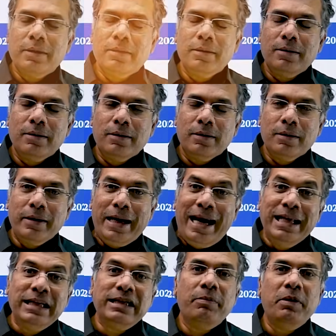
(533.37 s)
the
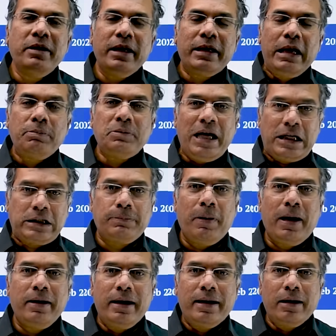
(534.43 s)
eligibility keeps
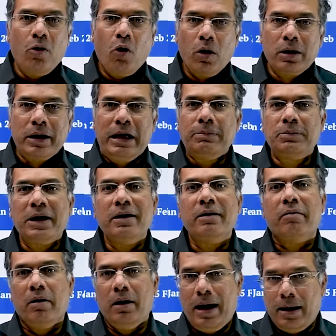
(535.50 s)
expanding or keeps getting
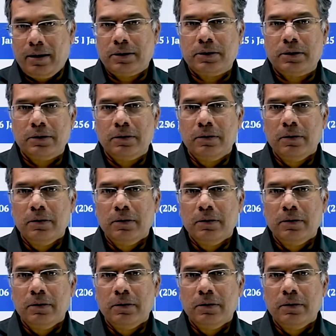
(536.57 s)
relaxed